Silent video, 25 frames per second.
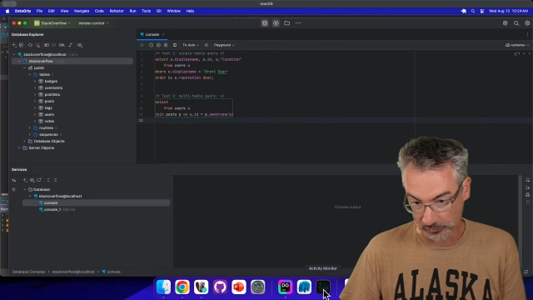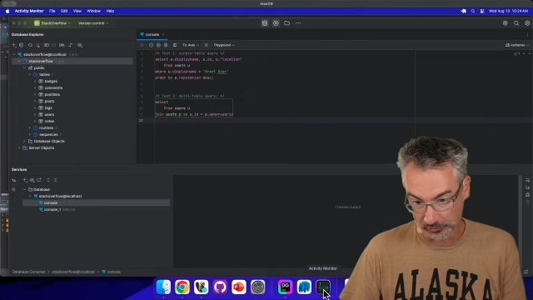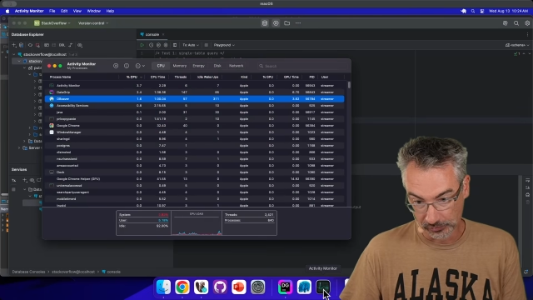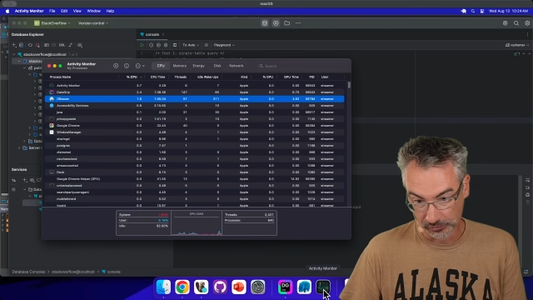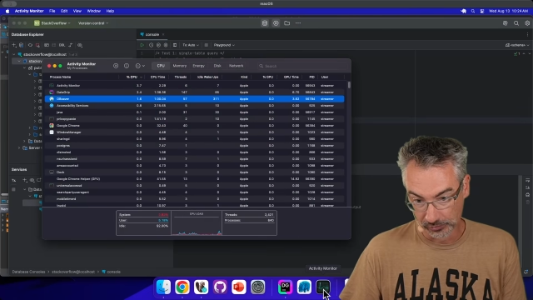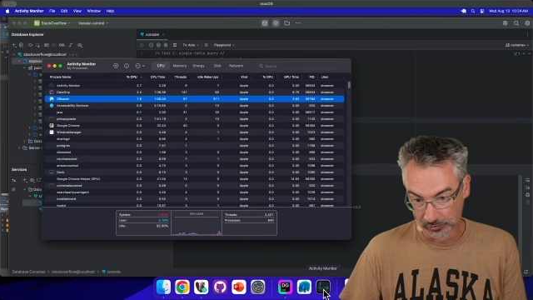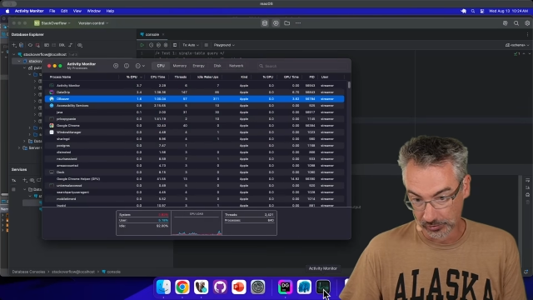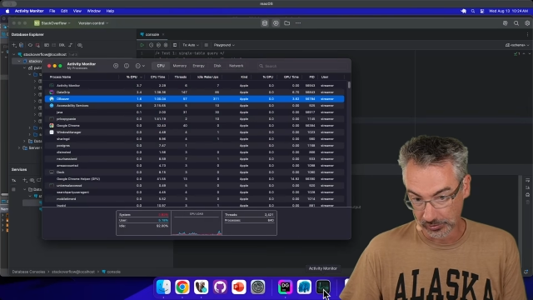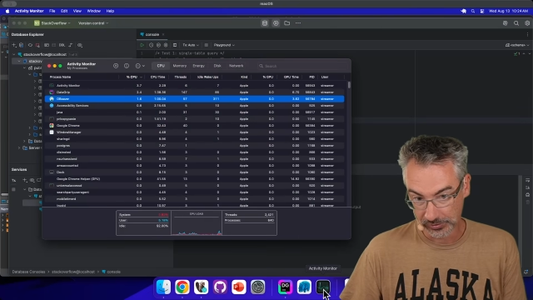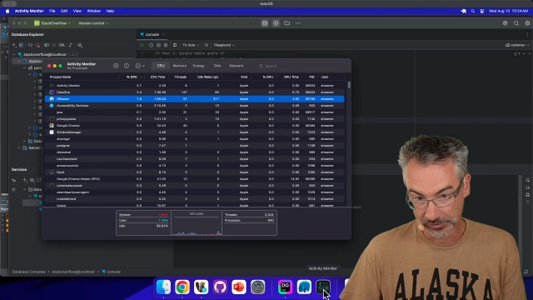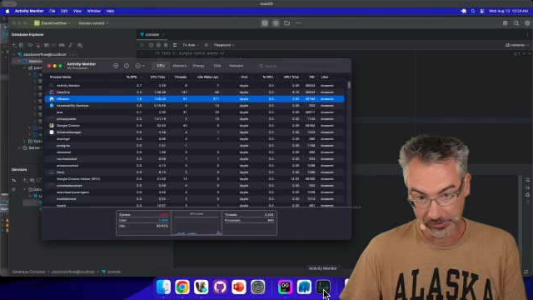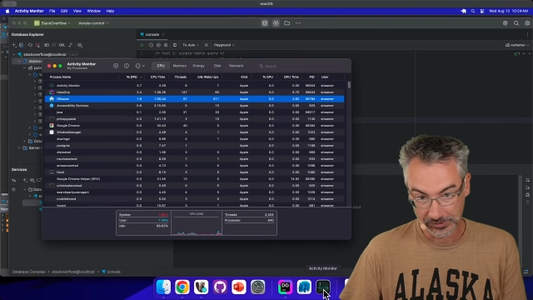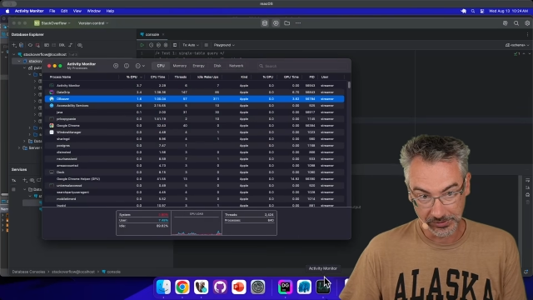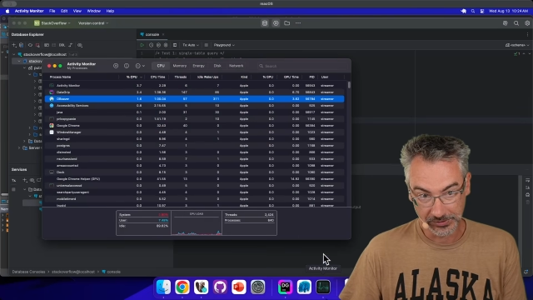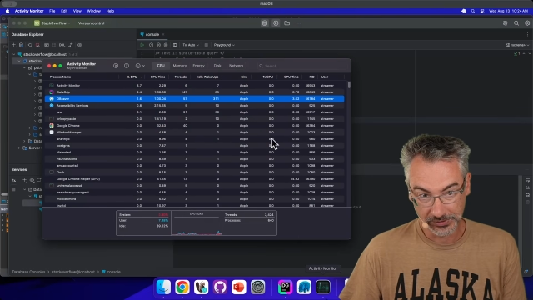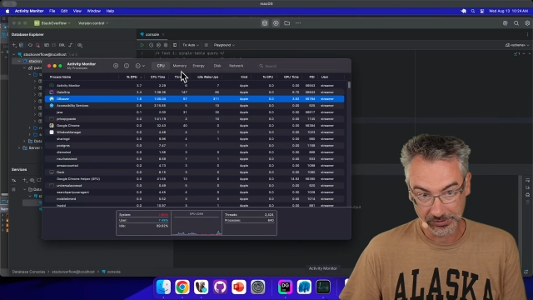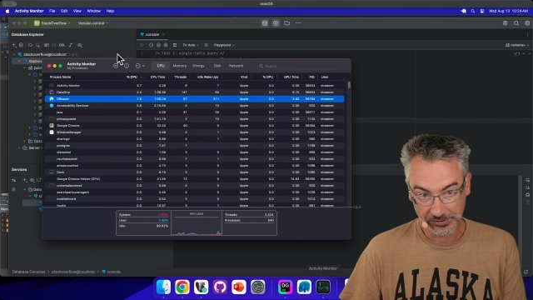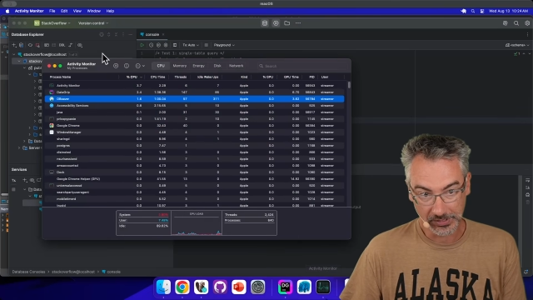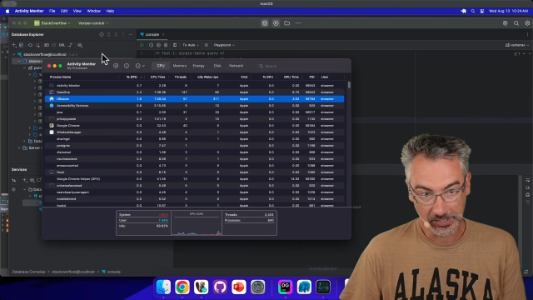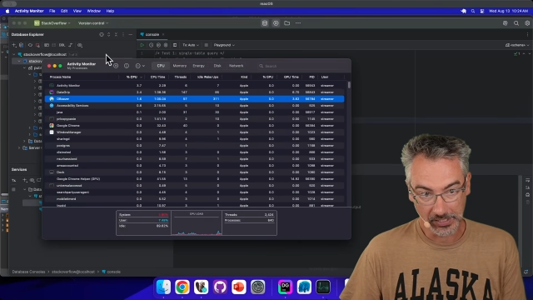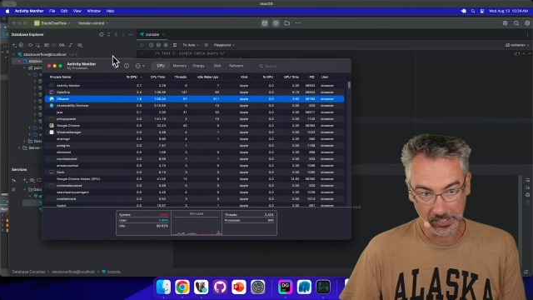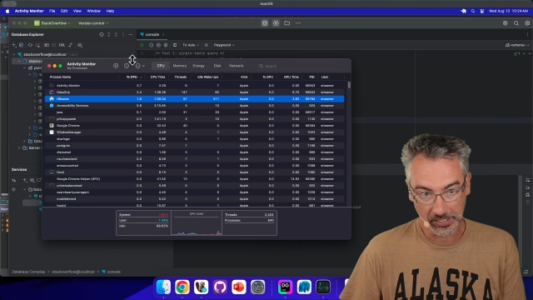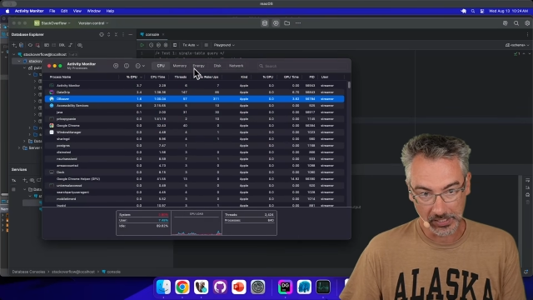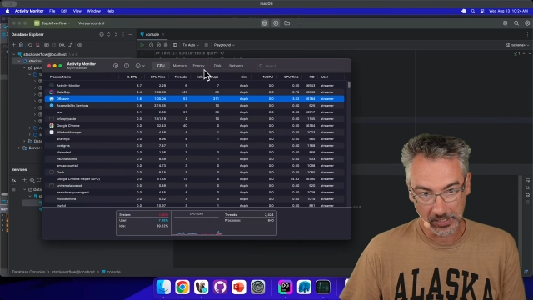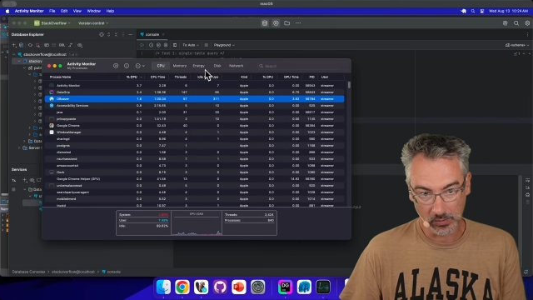Just to
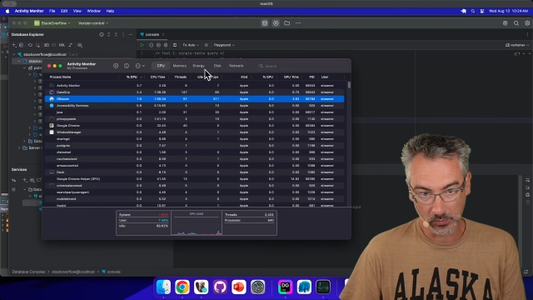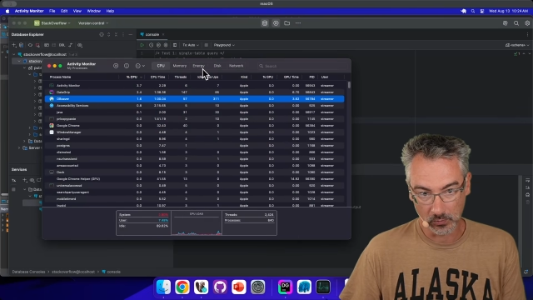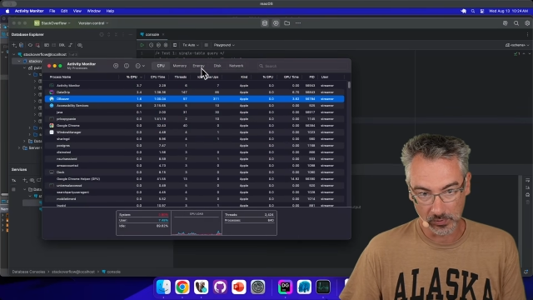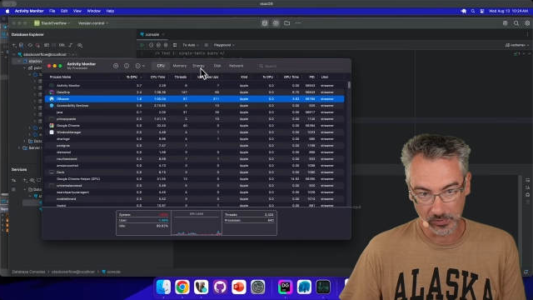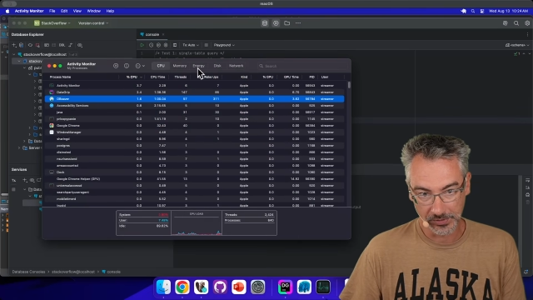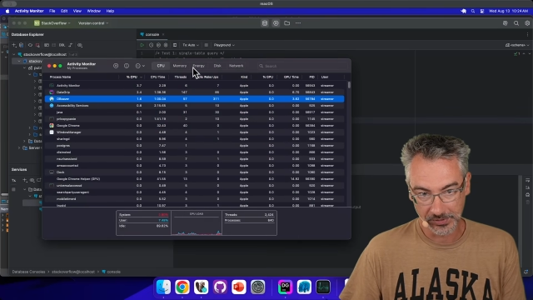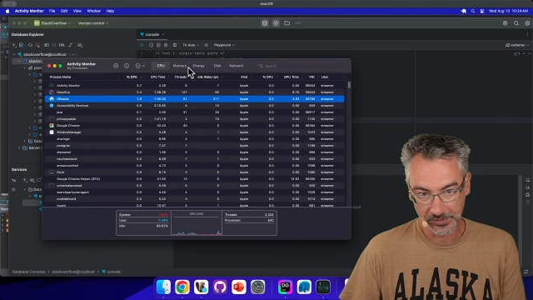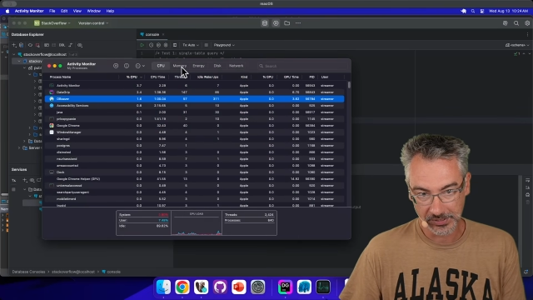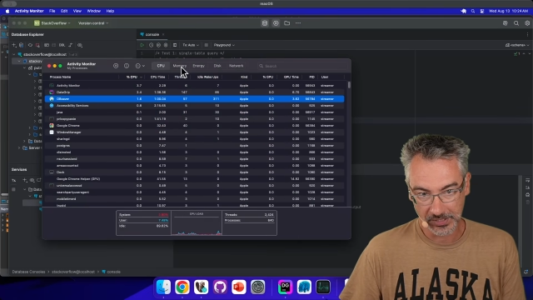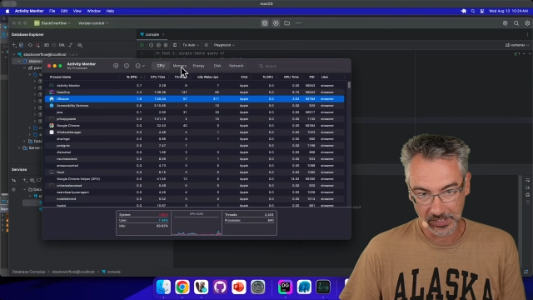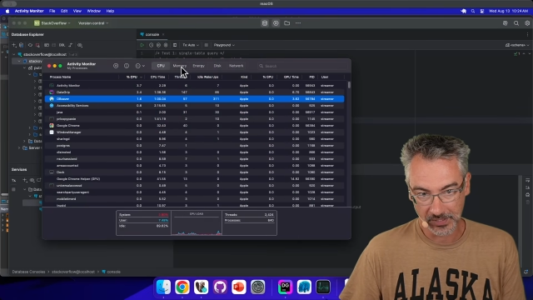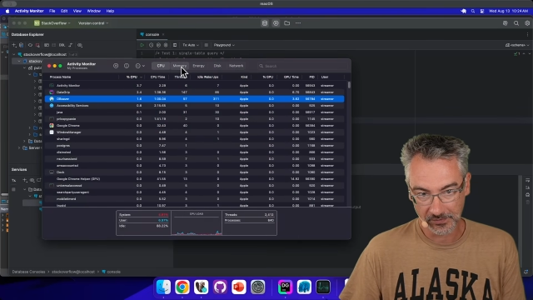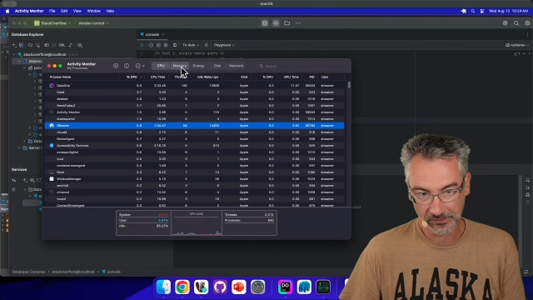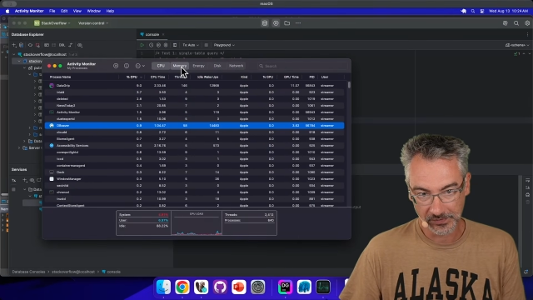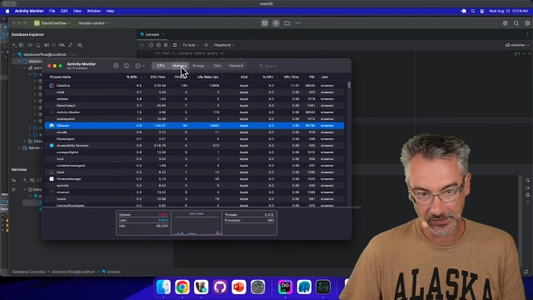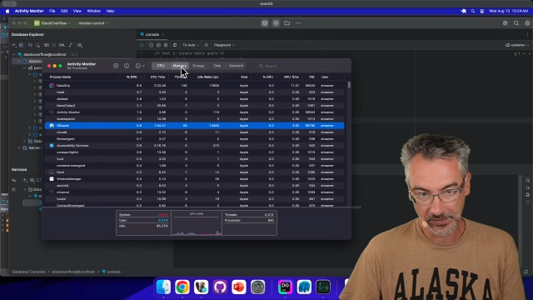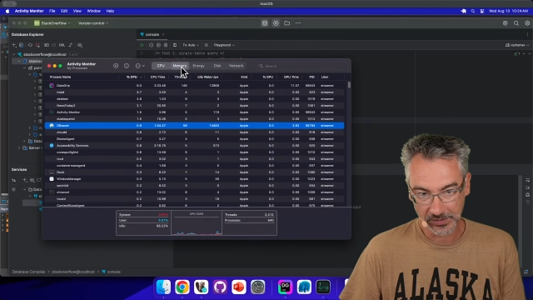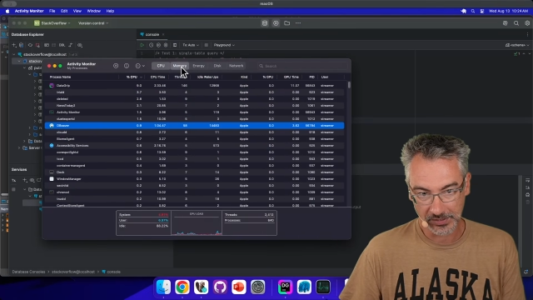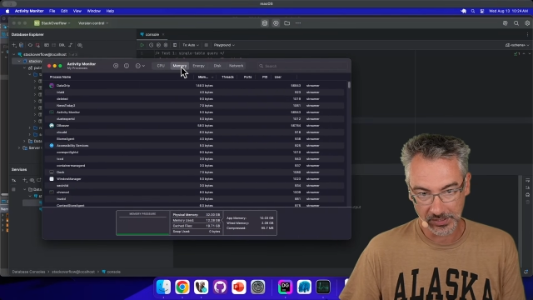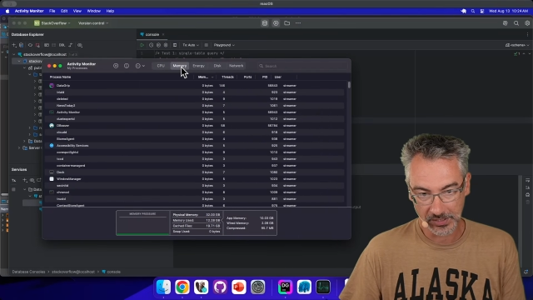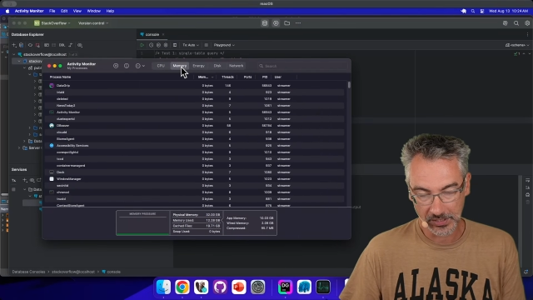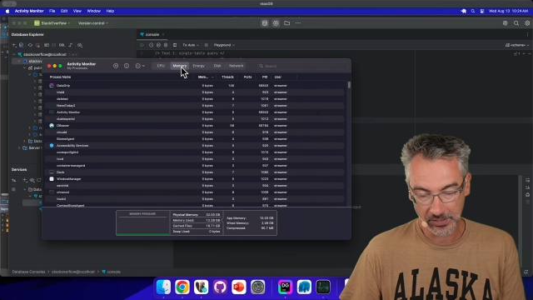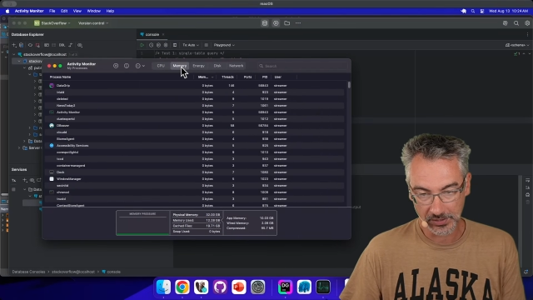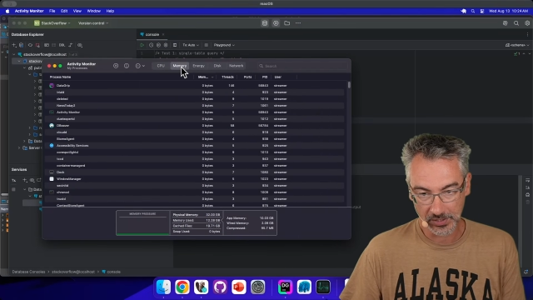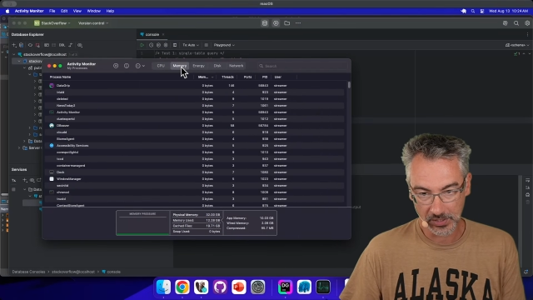see, we'll see if this thing's